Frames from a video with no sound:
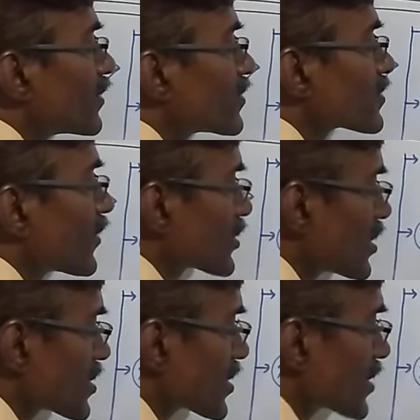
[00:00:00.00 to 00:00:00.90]

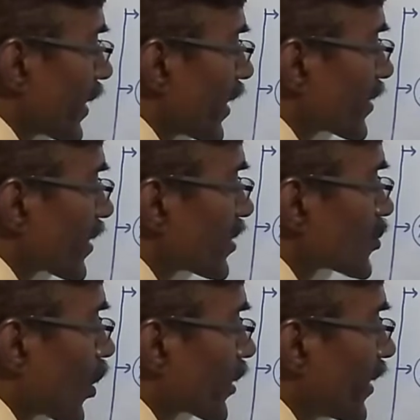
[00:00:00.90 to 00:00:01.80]
substances, another is
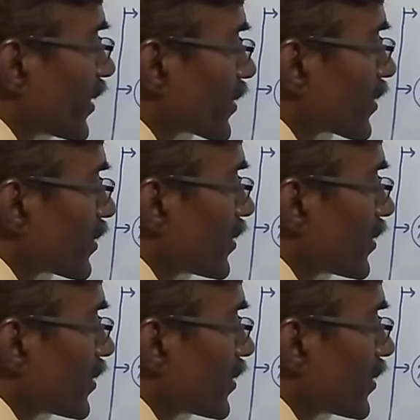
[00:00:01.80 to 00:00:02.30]
organic.